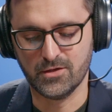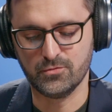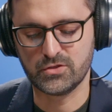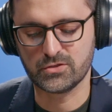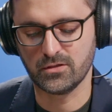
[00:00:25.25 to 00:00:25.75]

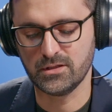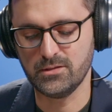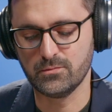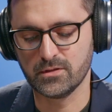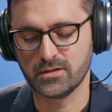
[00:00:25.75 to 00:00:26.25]
whose
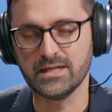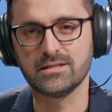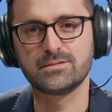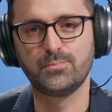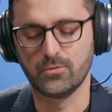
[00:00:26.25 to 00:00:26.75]
scholarly work
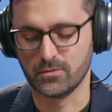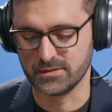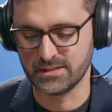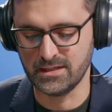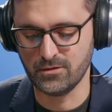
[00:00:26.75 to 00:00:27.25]

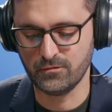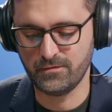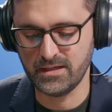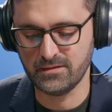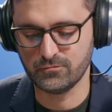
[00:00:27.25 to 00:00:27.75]
explores
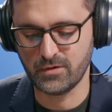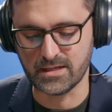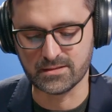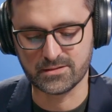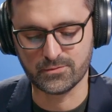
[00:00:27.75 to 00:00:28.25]
innovative
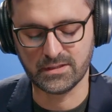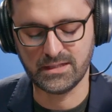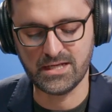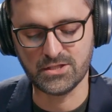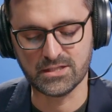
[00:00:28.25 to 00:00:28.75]
ways to
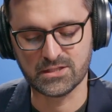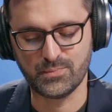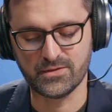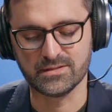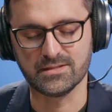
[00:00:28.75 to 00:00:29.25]
engage
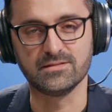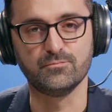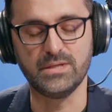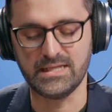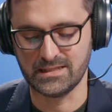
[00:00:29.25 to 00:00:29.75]
experiences
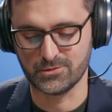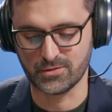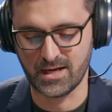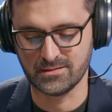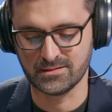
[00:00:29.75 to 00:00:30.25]
of being in
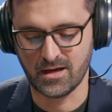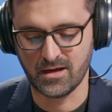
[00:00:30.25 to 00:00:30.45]
trance